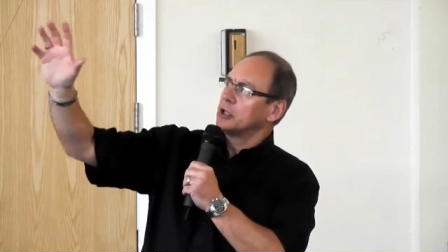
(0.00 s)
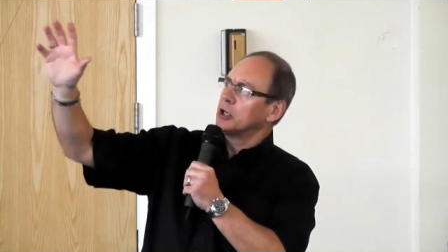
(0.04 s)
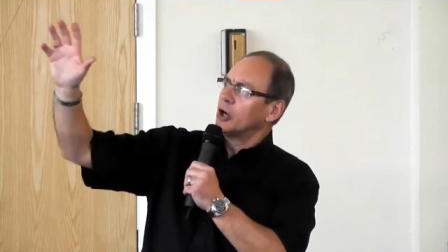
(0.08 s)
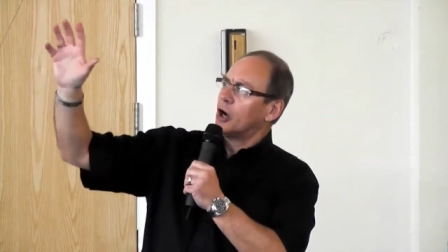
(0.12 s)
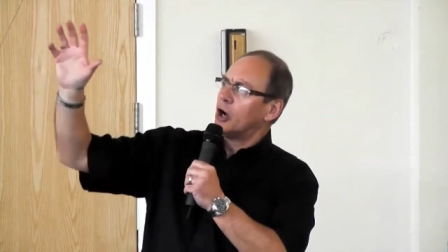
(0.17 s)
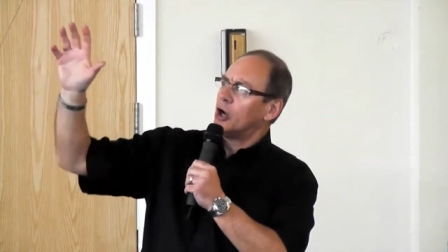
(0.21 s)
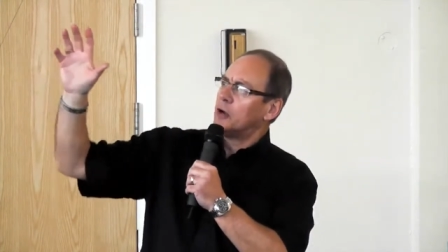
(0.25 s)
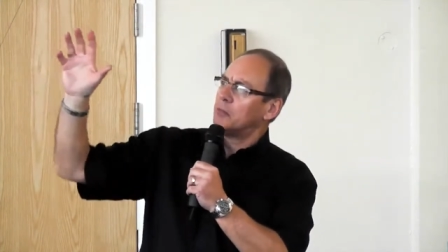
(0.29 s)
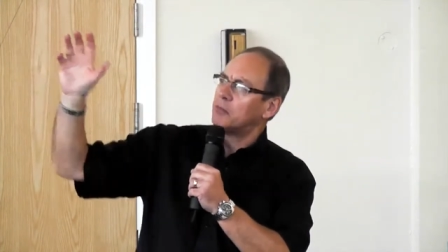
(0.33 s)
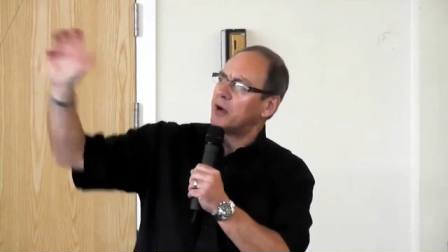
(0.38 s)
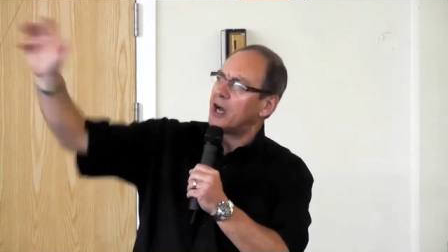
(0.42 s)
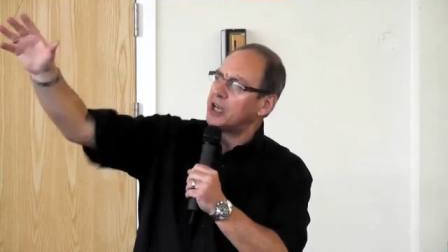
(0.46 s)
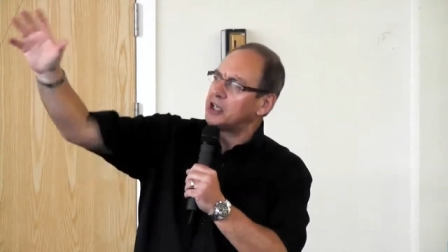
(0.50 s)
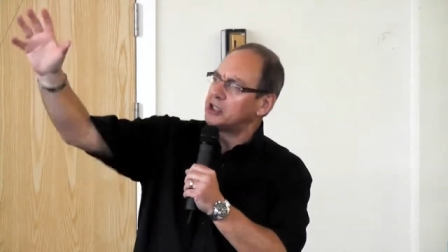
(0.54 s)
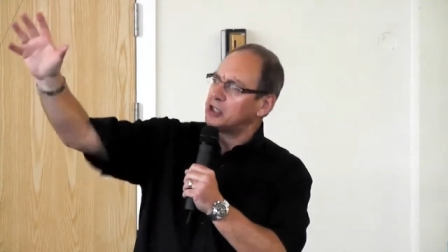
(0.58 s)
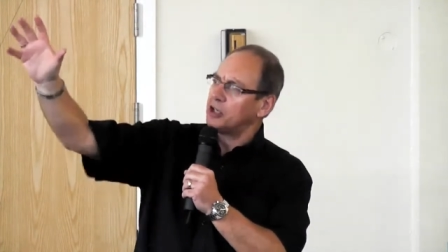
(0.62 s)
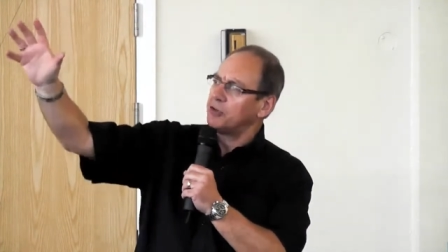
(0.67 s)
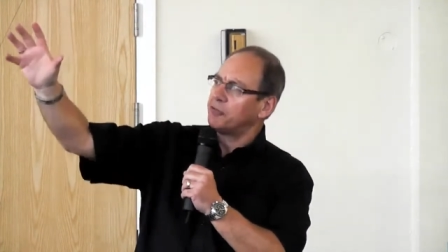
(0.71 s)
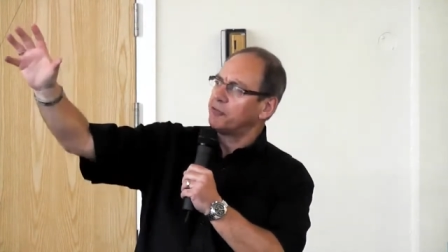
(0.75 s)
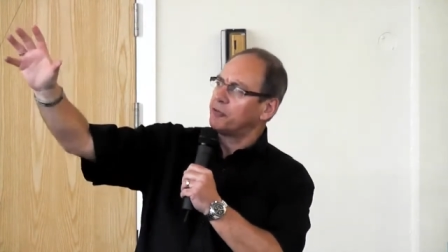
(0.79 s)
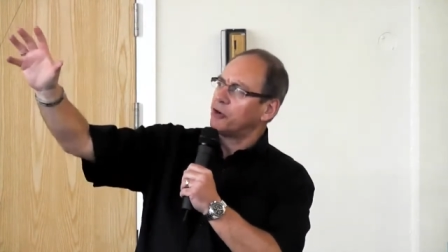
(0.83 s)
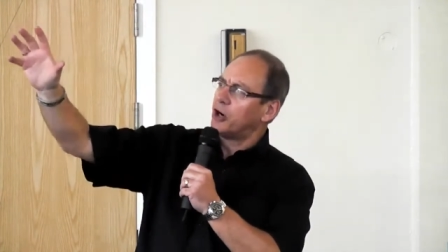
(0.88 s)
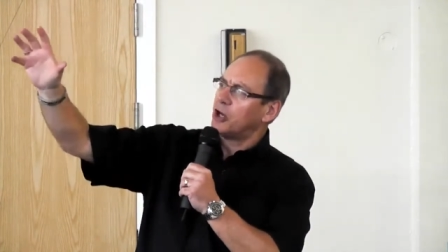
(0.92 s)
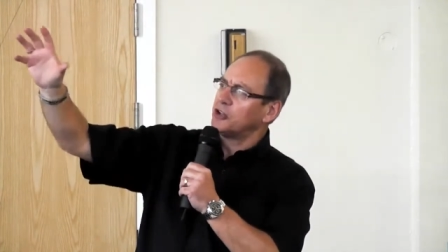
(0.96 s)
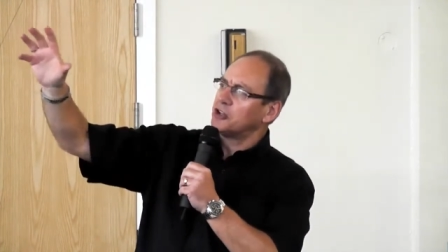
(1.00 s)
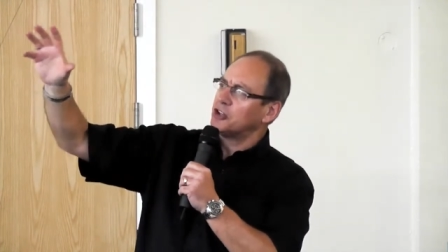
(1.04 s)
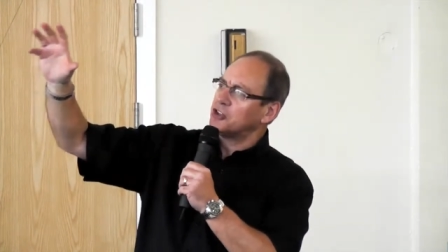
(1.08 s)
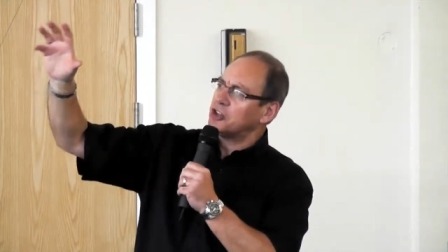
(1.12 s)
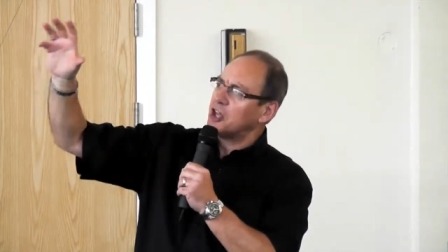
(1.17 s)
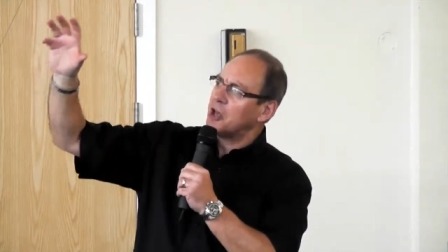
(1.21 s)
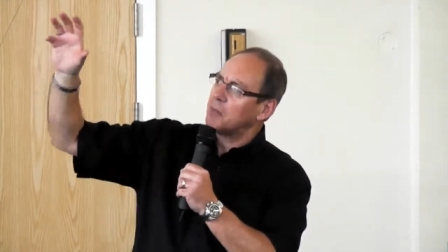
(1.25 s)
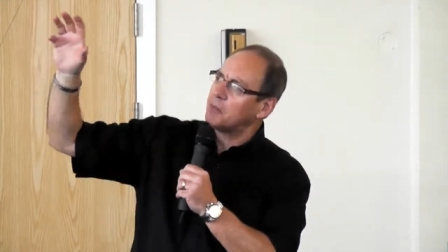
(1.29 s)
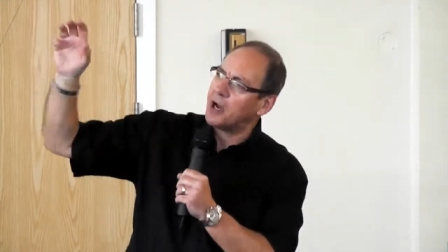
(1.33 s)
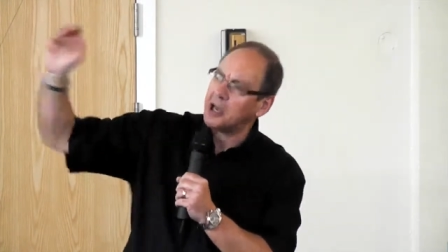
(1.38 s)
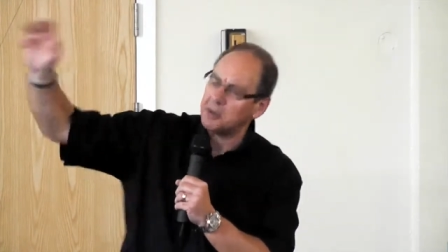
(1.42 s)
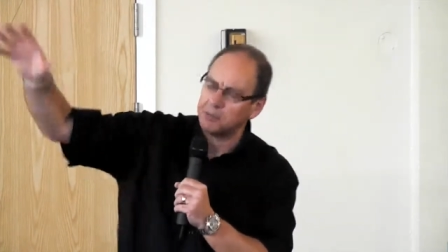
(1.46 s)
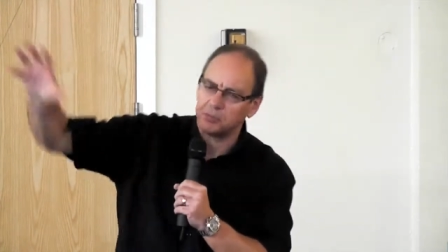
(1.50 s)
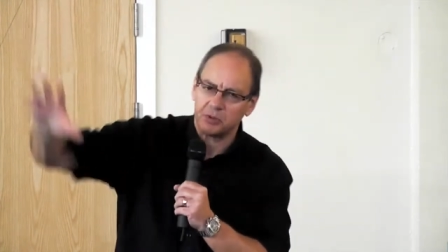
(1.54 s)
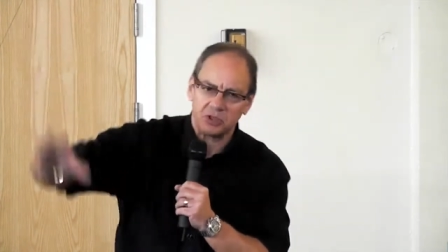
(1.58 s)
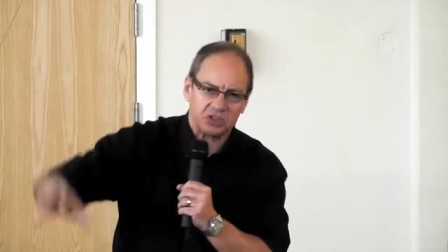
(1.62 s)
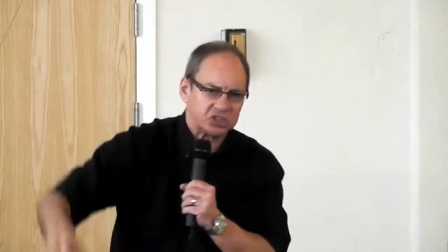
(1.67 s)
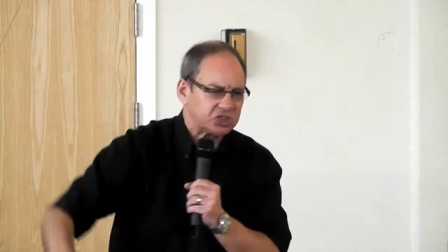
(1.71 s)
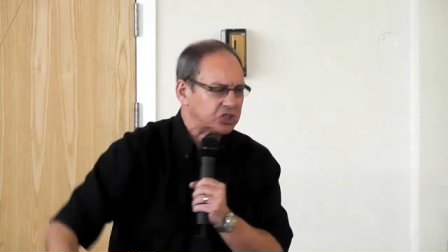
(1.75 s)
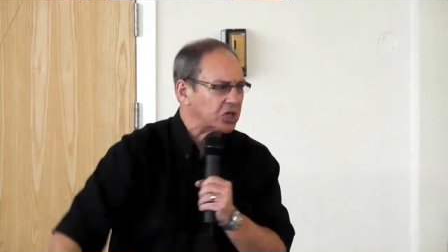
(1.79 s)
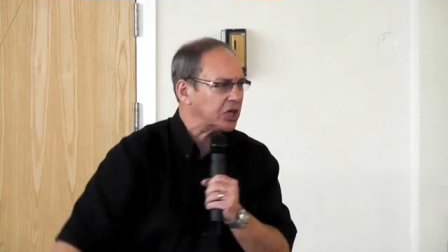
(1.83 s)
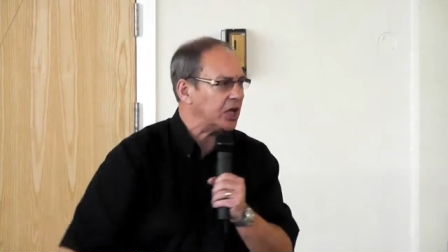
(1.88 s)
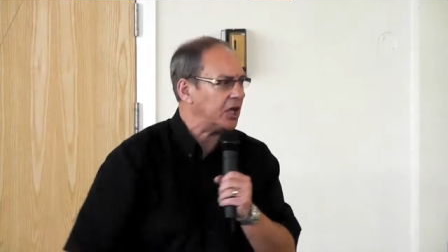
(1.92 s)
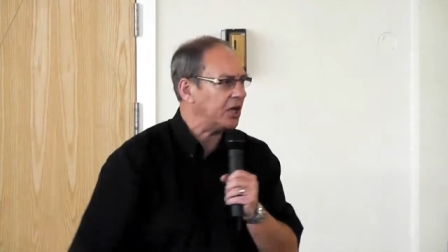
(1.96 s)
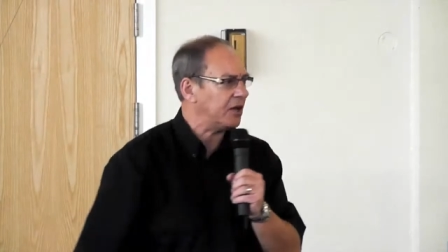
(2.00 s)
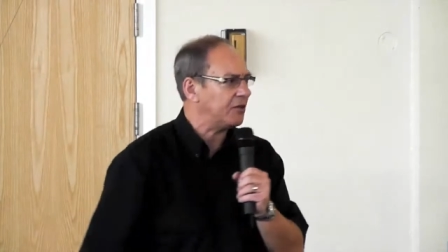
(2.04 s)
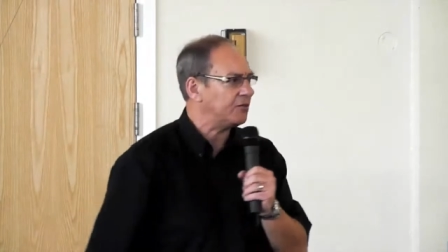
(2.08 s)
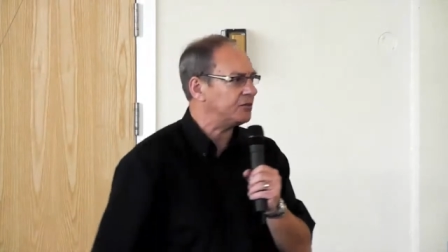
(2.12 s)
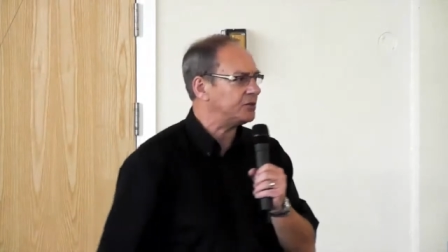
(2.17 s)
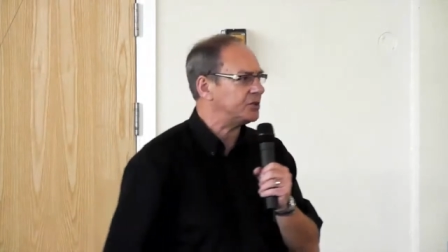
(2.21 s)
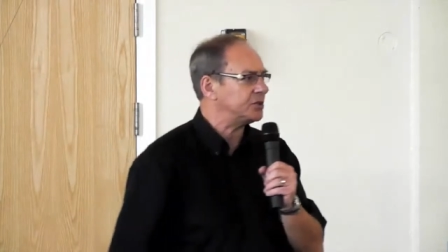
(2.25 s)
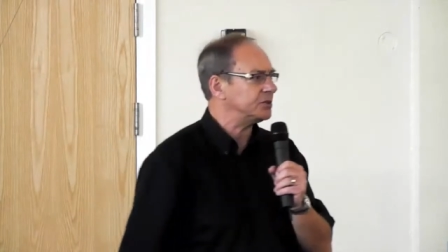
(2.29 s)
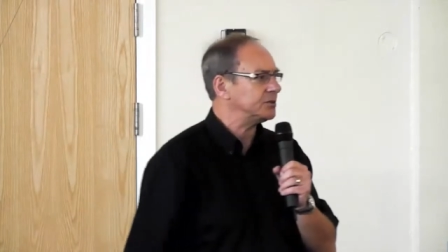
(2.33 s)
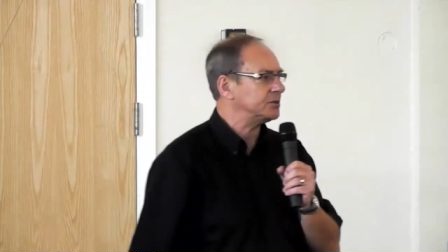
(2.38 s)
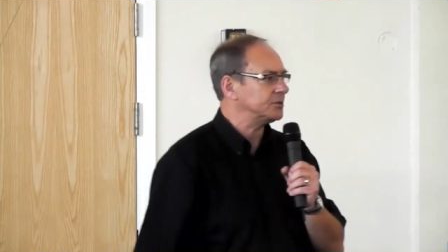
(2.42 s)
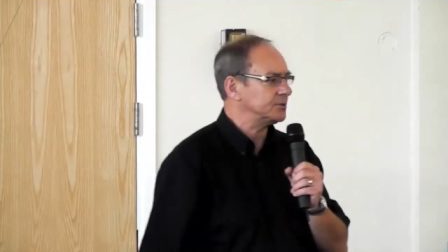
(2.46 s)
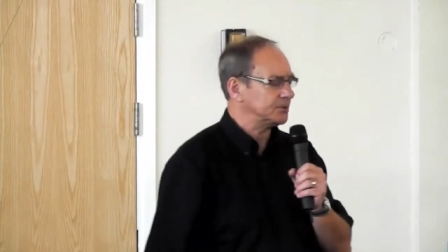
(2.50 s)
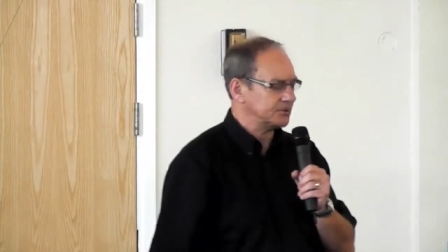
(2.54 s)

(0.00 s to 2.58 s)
the Almighty for that they might be saved?